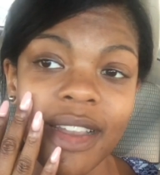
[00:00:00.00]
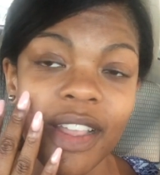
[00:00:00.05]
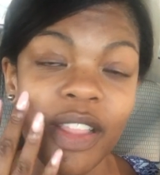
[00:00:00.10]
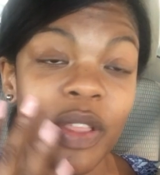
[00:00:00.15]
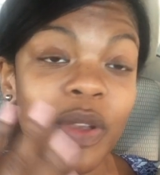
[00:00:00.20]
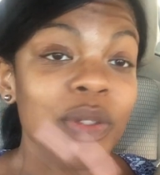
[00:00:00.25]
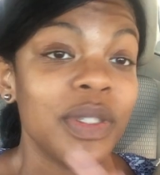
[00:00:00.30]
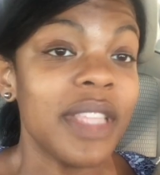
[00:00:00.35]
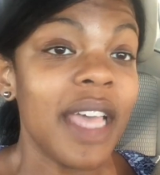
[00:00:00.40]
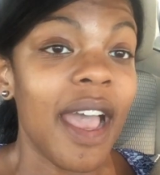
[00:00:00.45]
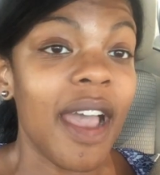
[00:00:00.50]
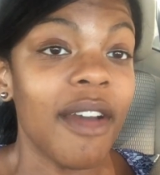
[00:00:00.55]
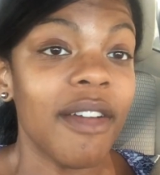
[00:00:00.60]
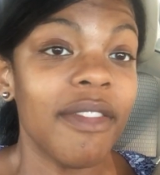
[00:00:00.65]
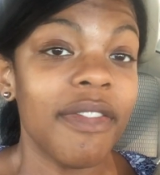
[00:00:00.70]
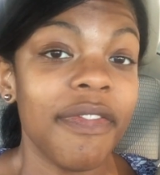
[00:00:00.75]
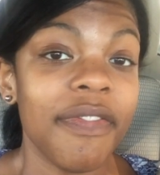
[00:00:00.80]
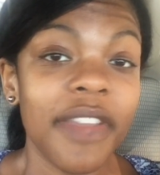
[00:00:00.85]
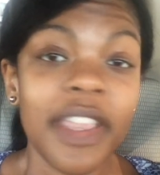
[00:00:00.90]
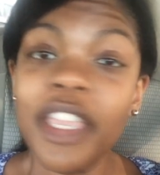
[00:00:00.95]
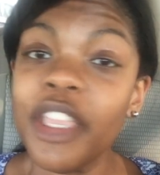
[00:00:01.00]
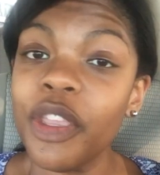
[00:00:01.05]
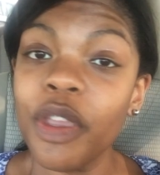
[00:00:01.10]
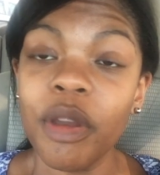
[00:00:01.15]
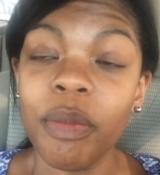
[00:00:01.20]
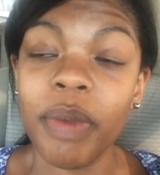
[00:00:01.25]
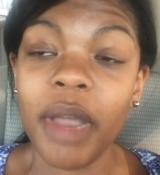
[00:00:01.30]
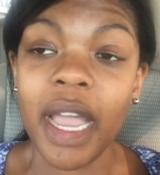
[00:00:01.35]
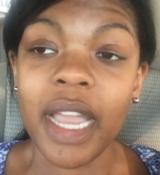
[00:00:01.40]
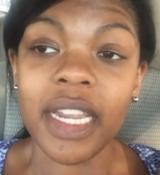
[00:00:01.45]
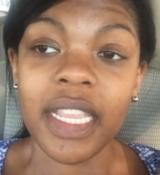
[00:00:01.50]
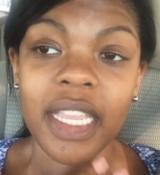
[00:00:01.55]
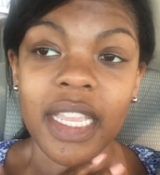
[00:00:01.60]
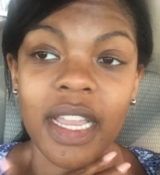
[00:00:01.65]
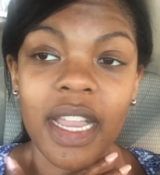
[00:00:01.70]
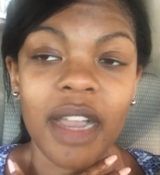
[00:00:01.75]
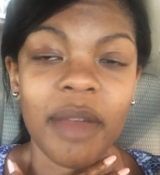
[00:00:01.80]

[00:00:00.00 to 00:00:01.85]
clothes that fit your body,